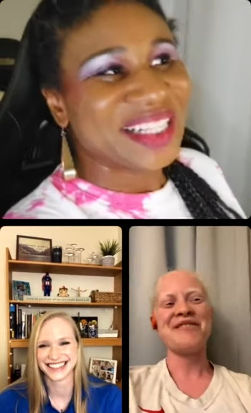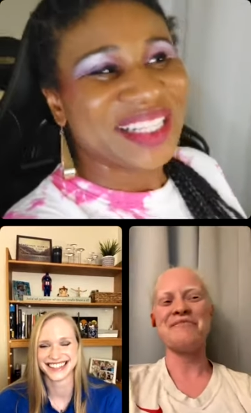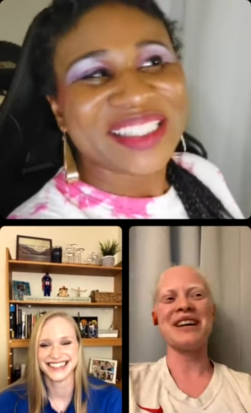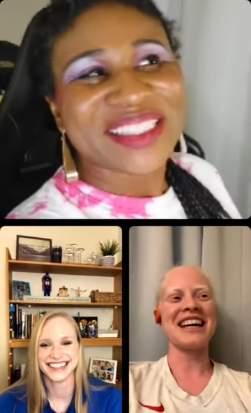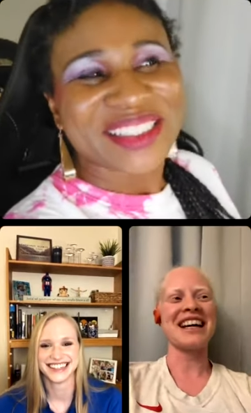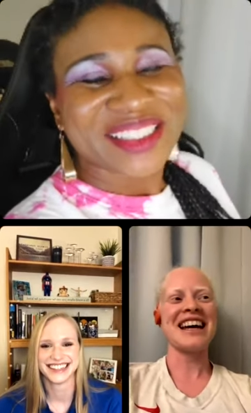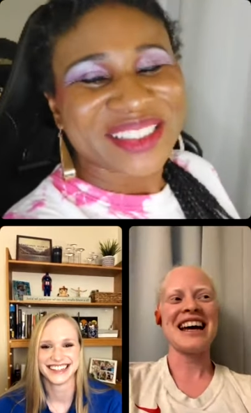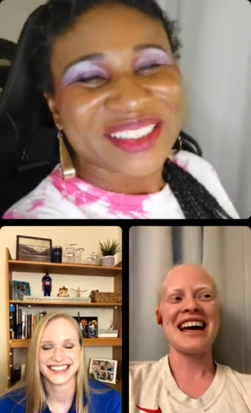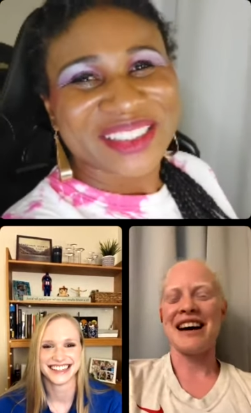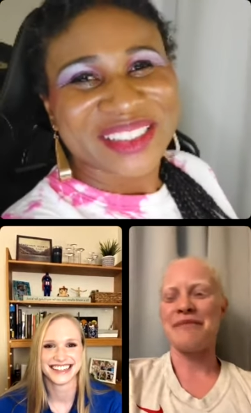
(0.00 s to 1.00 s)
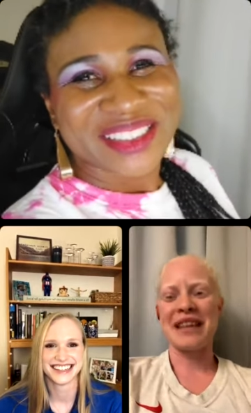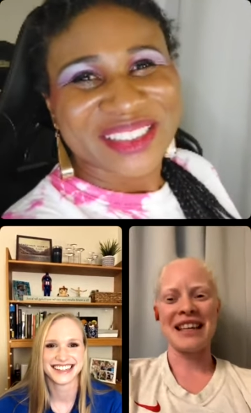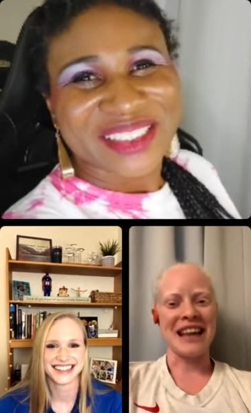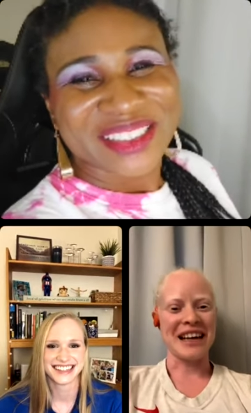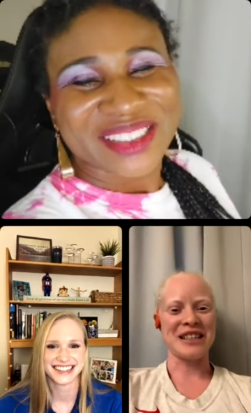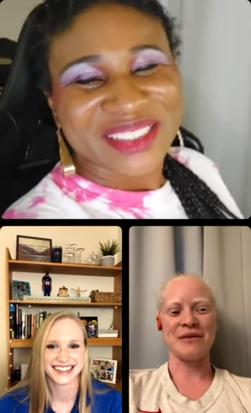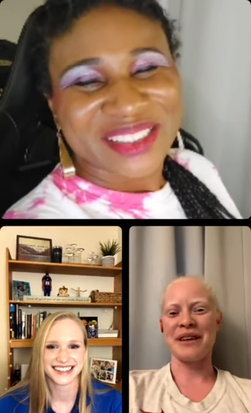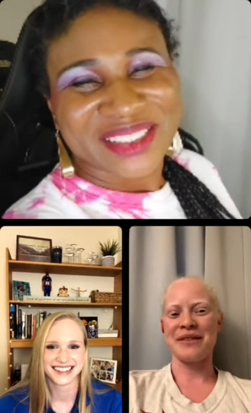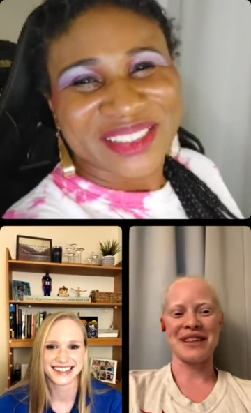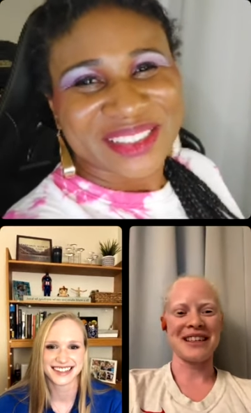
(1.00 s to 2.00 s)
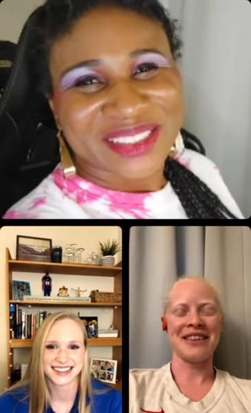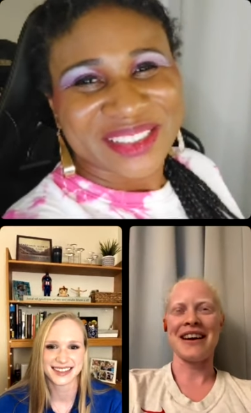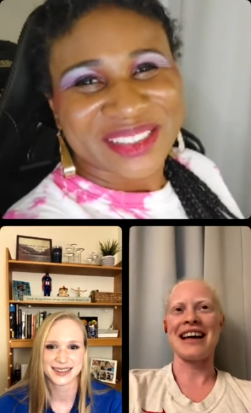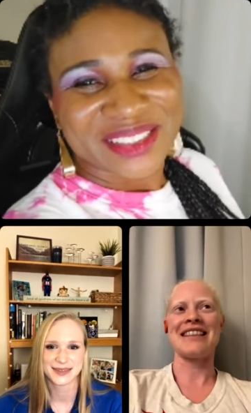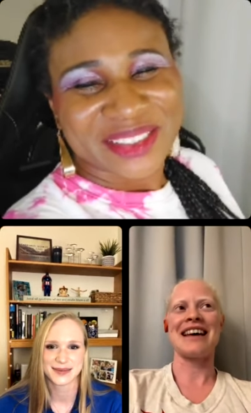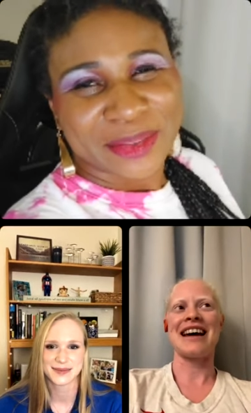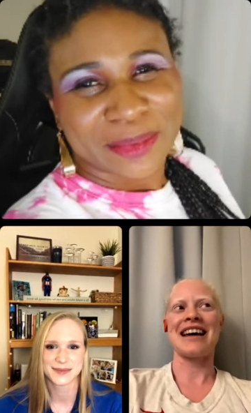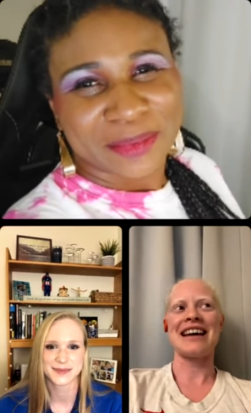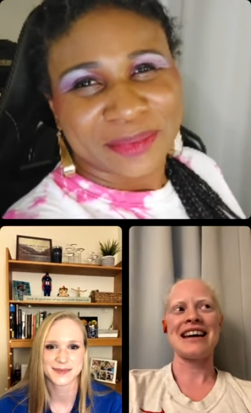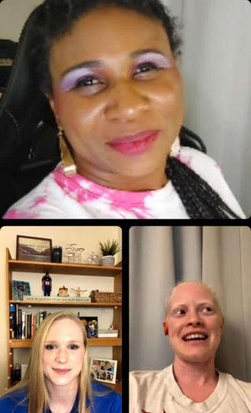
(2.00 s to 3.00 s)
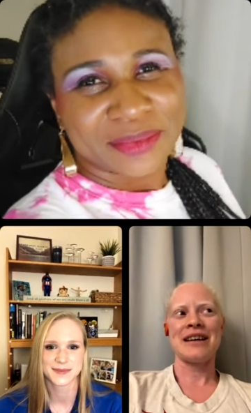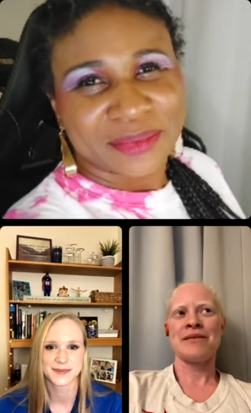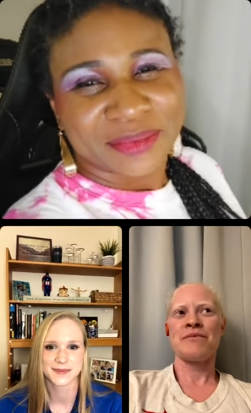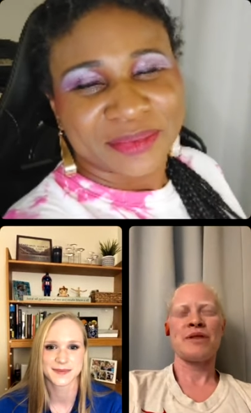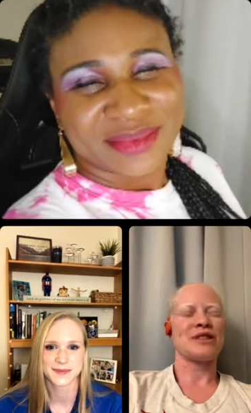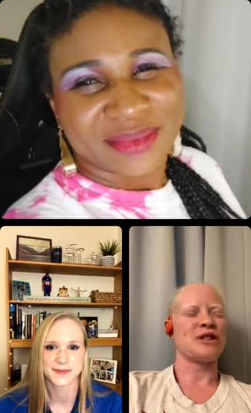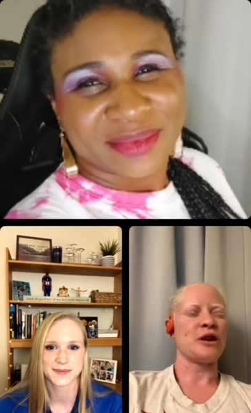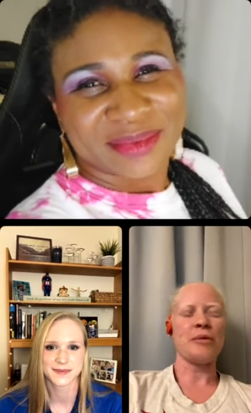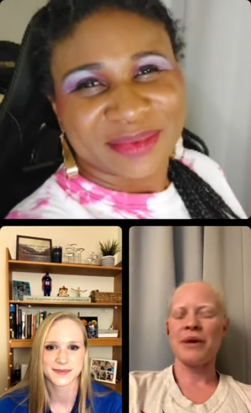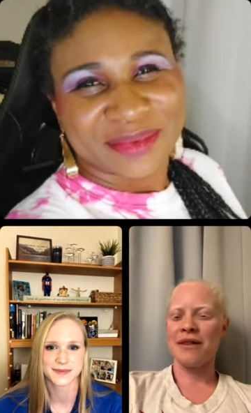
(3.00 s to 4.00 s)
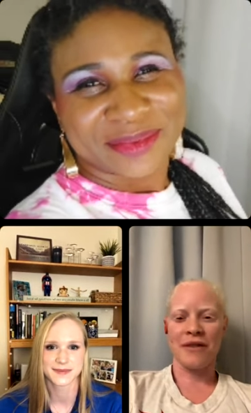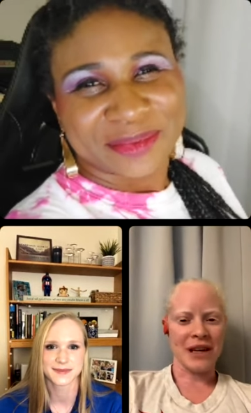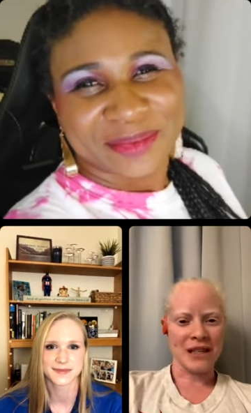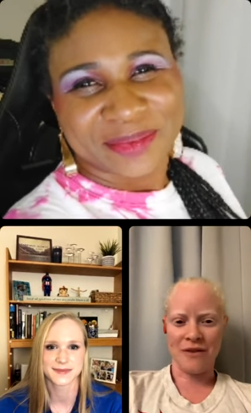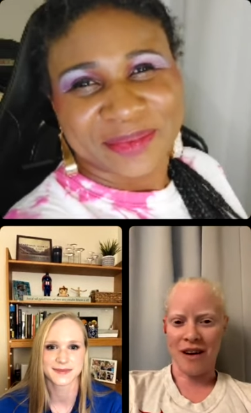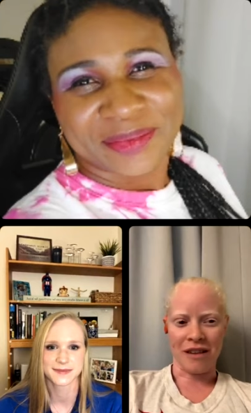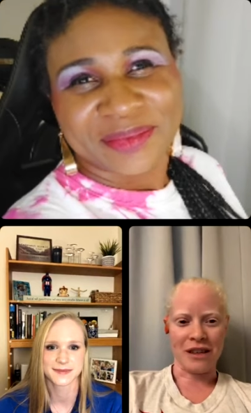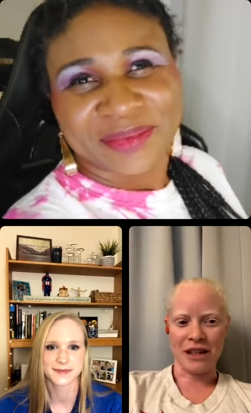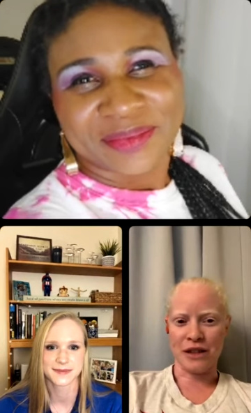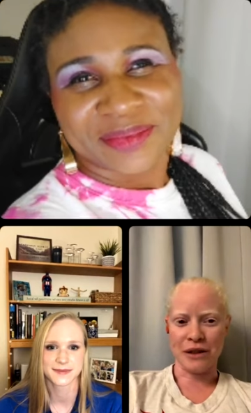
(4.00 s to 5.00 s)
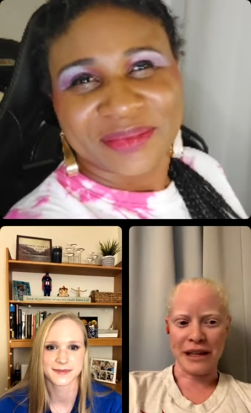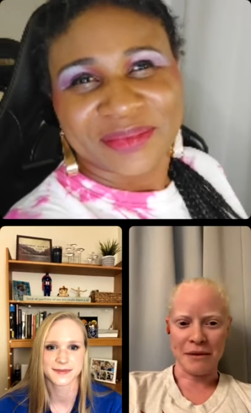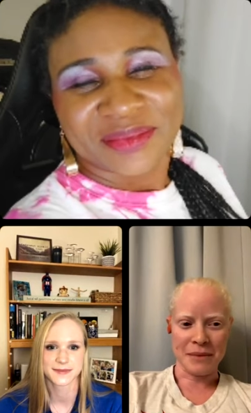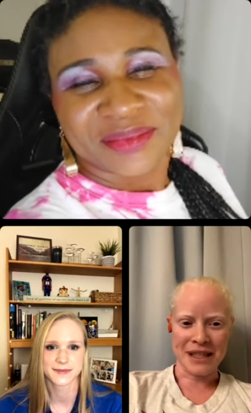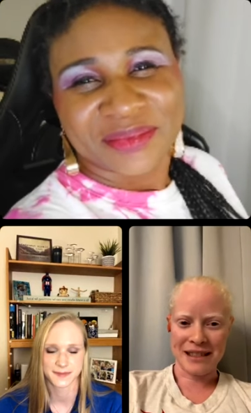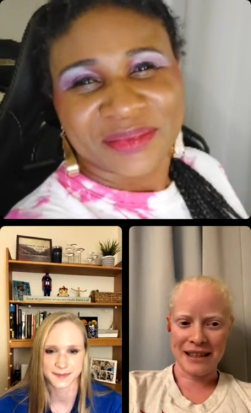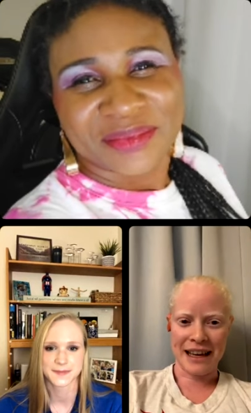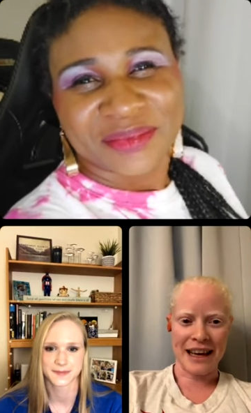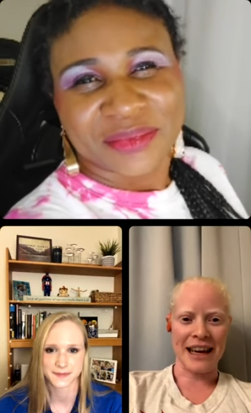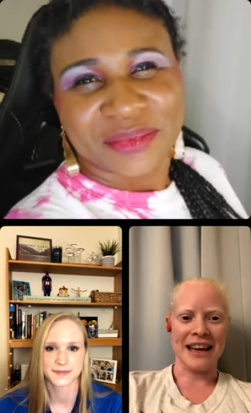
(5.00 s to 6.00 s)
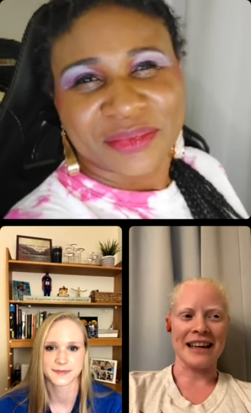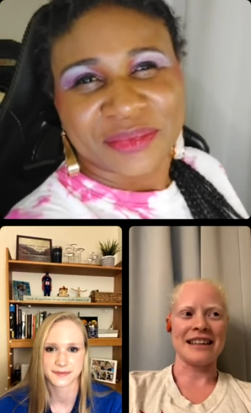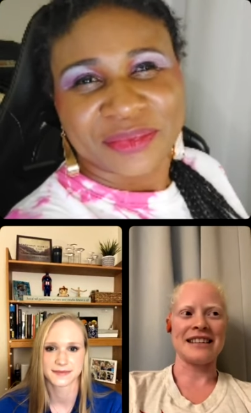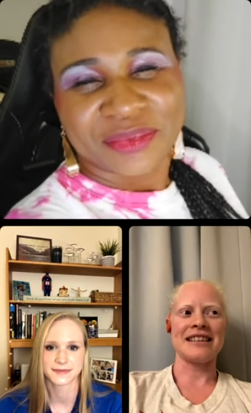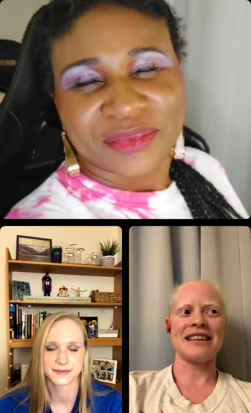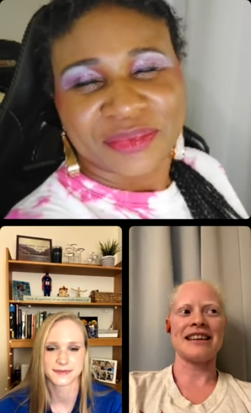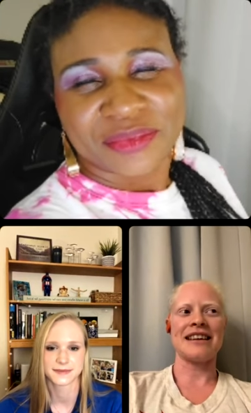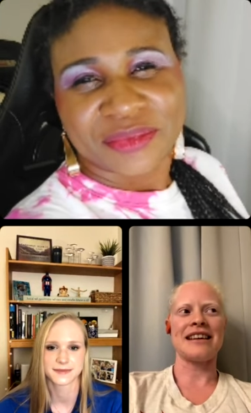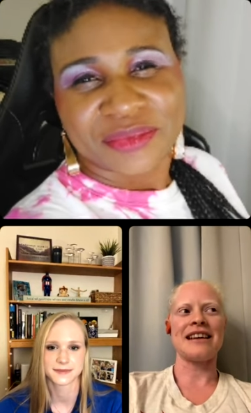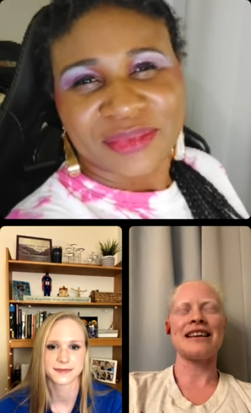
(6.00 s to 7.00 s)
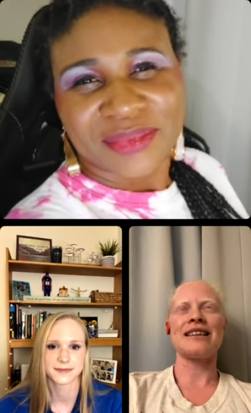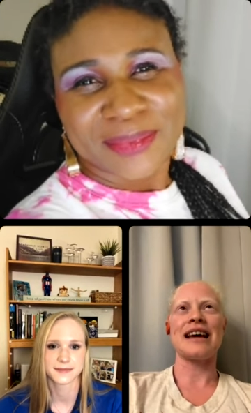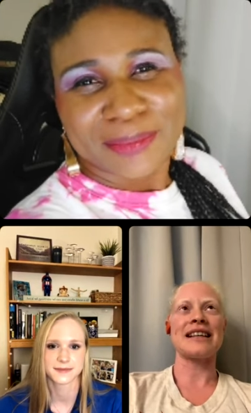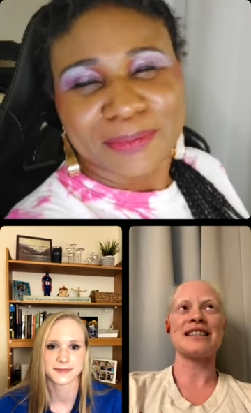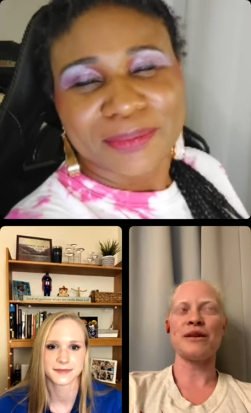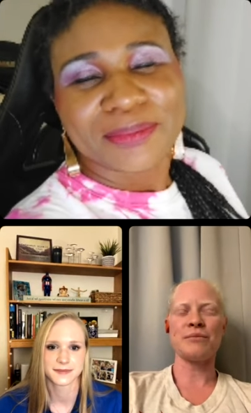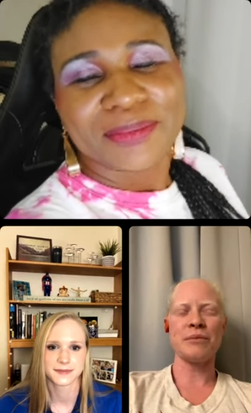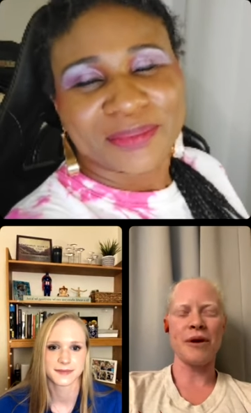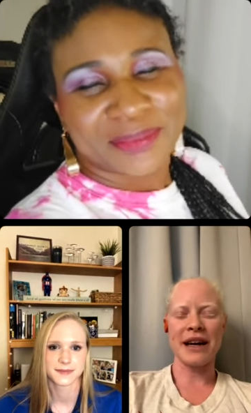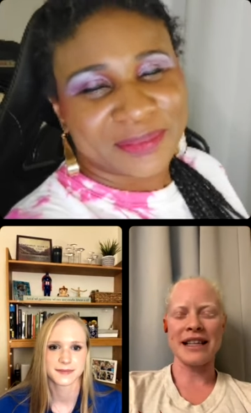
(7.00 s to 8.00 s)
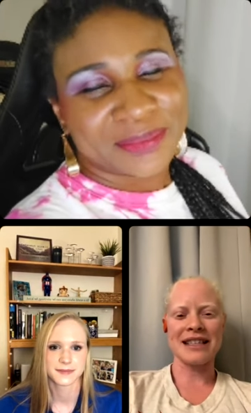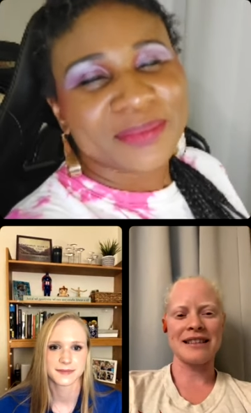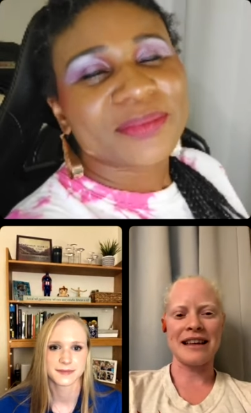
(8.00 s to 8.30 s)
Speaker 1: but I mean, I just want to reiterate that don't be afraid to follow your dreams and at some points